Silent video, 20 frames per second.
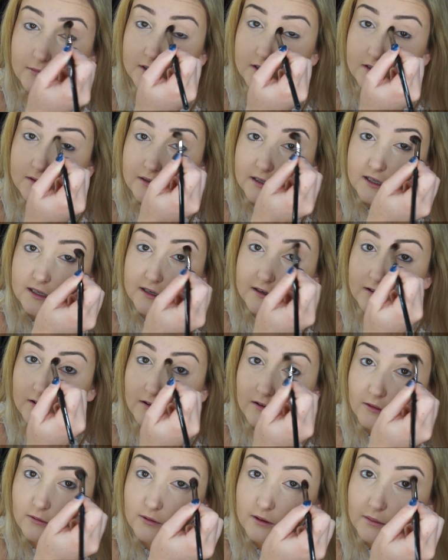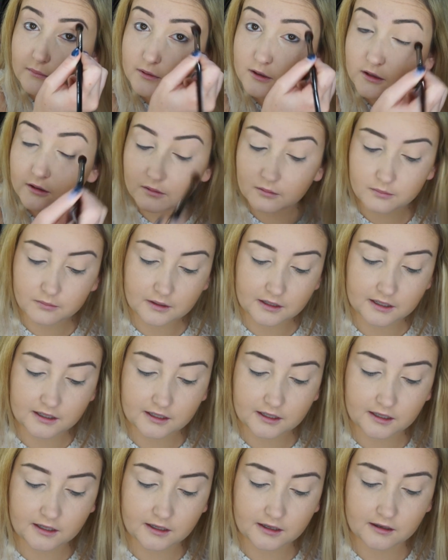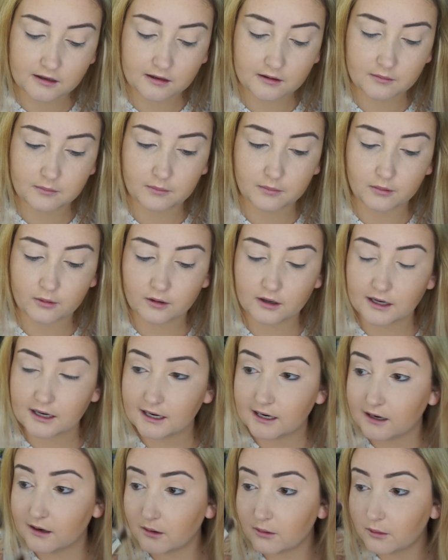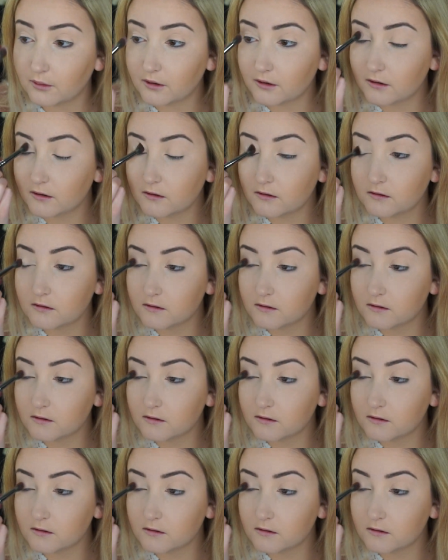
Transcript: just take it all the way up to my brow.